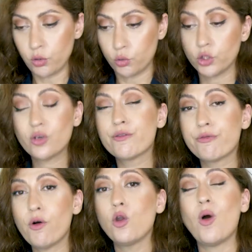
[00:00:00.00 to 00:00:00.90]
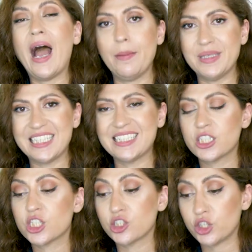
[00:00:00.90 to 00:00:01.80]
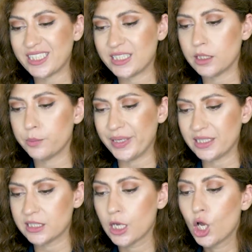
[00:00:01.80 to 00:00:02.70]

or you can follow Amazon's suggested bids.